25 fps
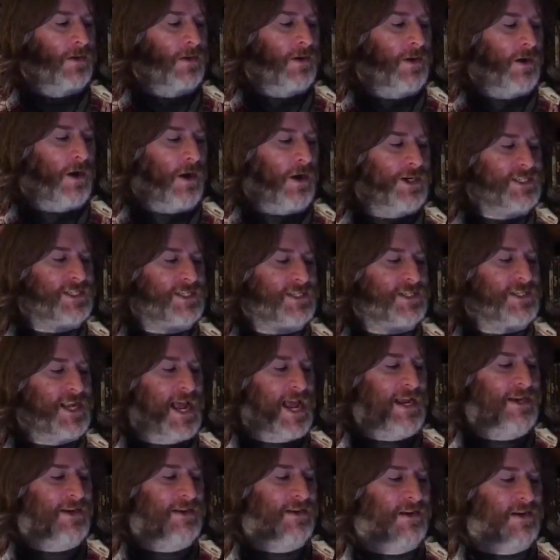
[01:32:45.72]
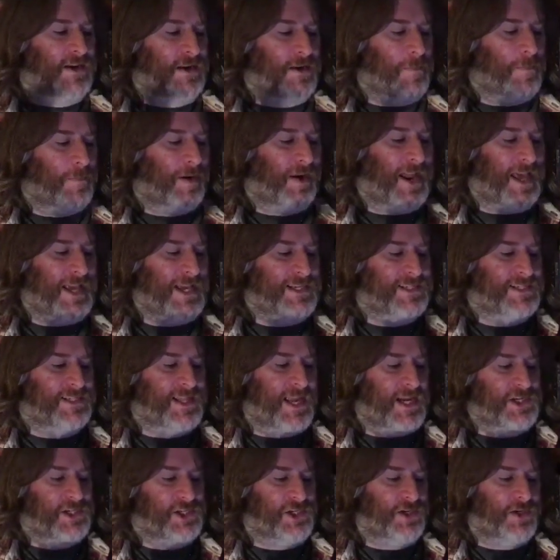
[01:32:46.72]
On a standard
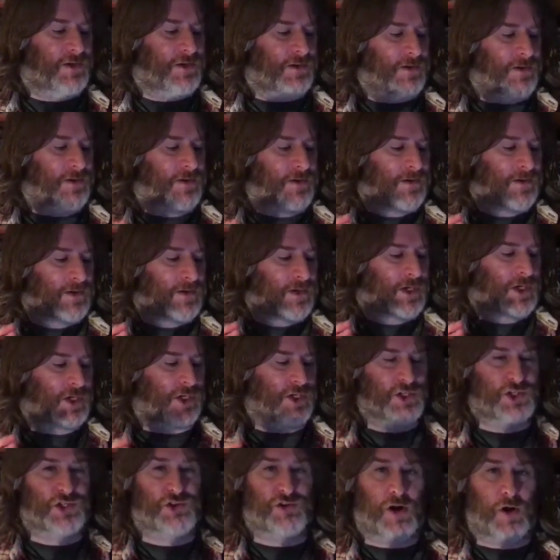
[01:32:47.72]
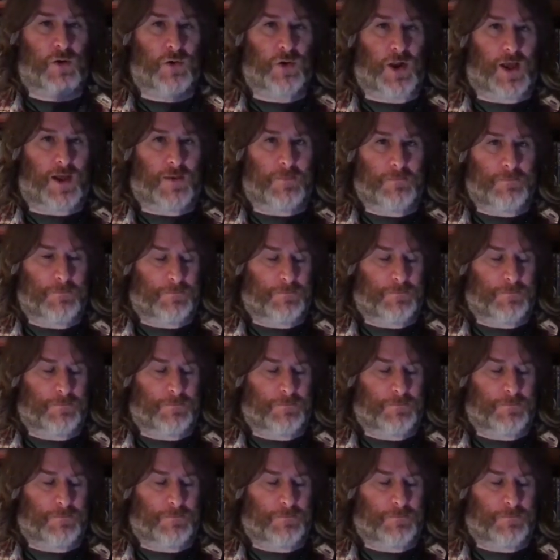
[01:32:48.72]
PlayStation controller,